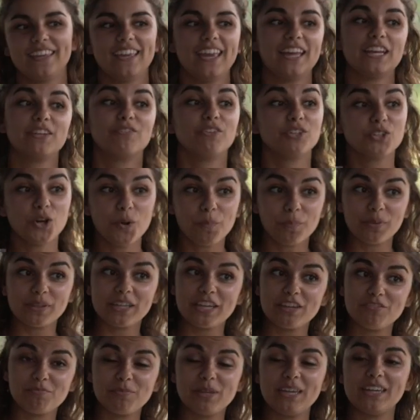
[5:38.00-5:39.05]
And if you don't
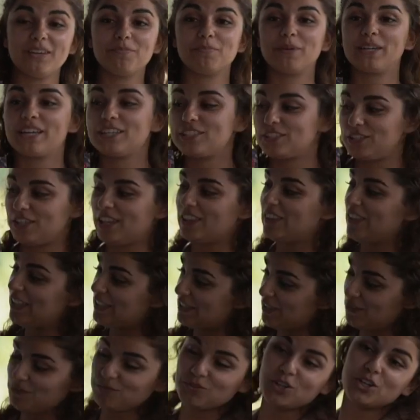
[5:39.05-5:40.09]
believe me, because this
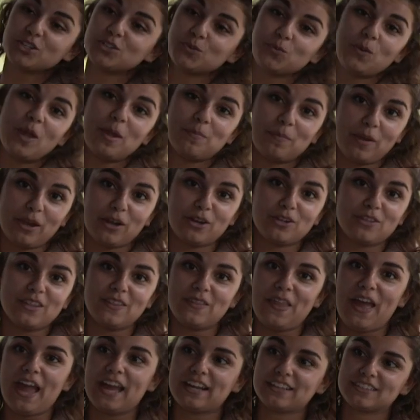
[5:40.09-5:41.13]
looks way bigger than
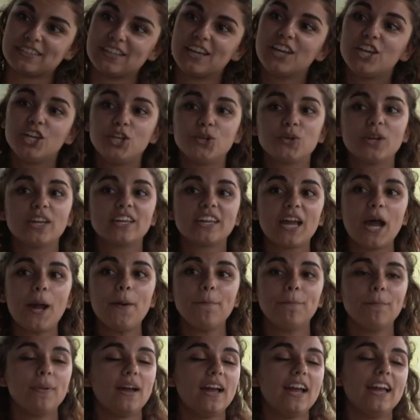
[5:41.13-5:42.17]
that, you can
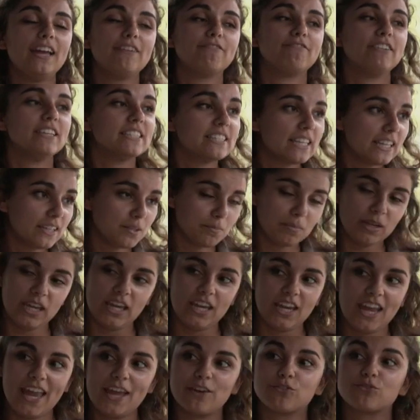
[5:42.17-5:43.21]
come visit
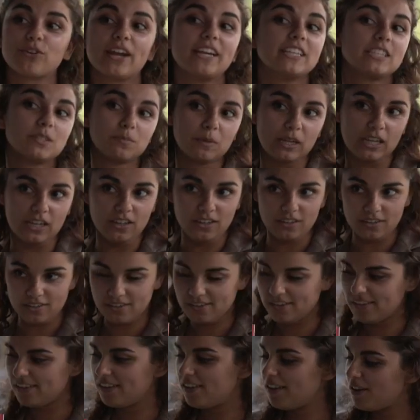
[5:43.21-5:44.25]
me and race me
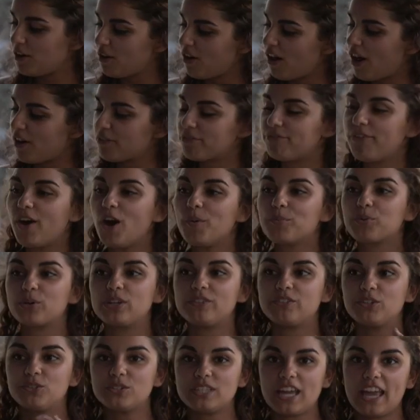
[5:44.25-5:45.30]
on Fall
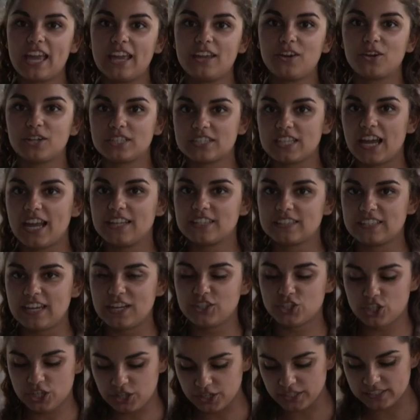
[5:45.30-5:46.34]
Preview Day or Science and
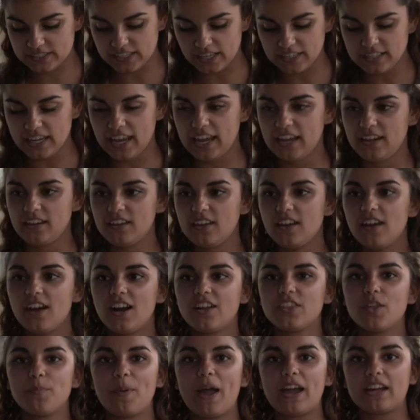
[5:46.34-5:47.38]
Engineering Sunday.
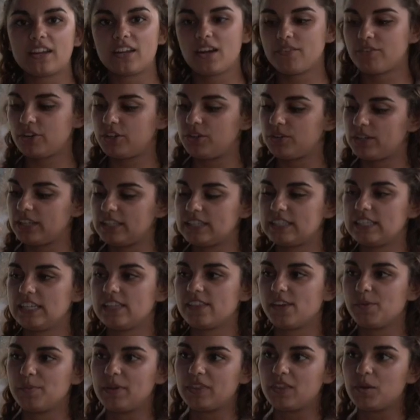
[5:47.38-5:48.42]
On the back cover, you can see
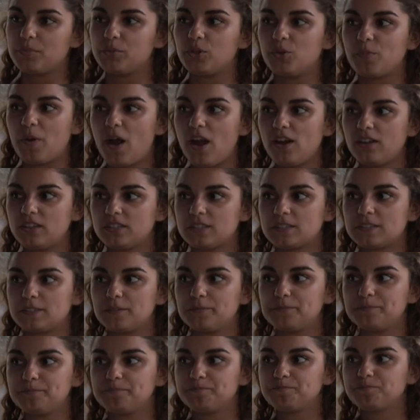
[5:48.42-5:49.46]
them in the blue box.
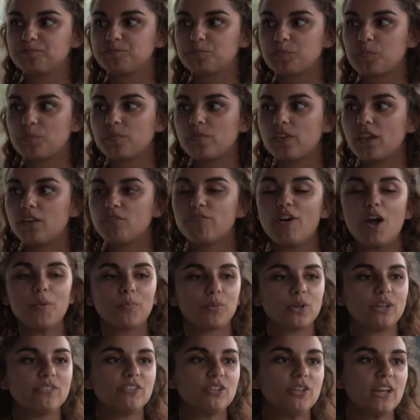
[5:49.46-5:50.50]
Fall
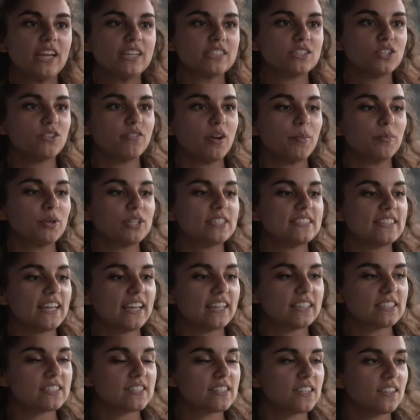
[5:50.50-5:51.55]
Preview Day is November
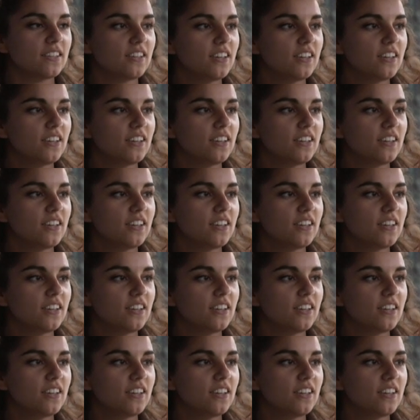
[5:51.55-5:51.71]
6th.